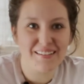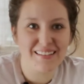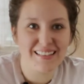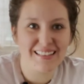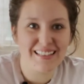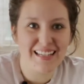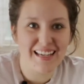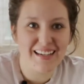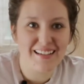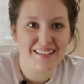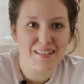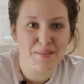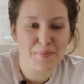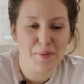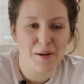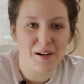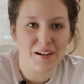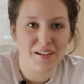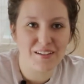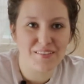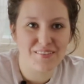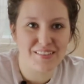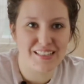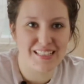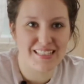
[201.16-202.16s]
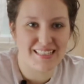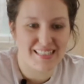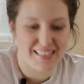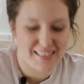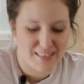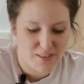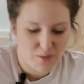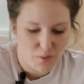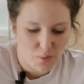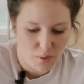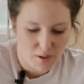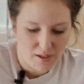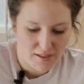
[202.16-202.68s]
the next part of this is
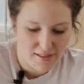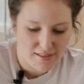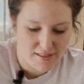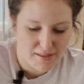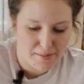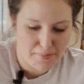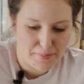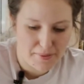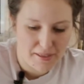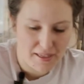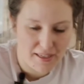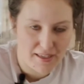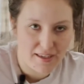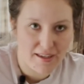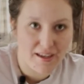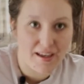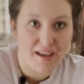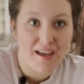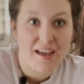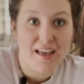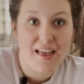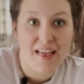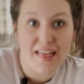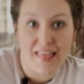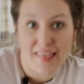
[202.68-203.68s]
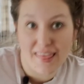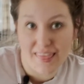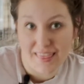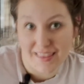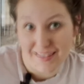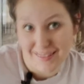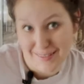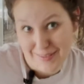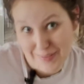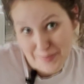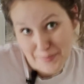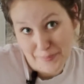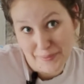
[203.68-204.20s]
going to be the
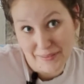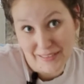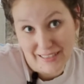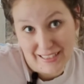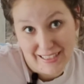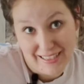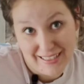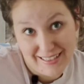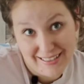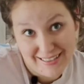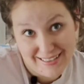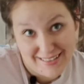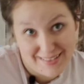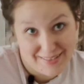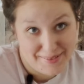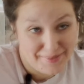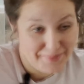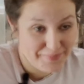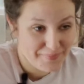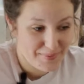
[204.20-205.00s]
supplies.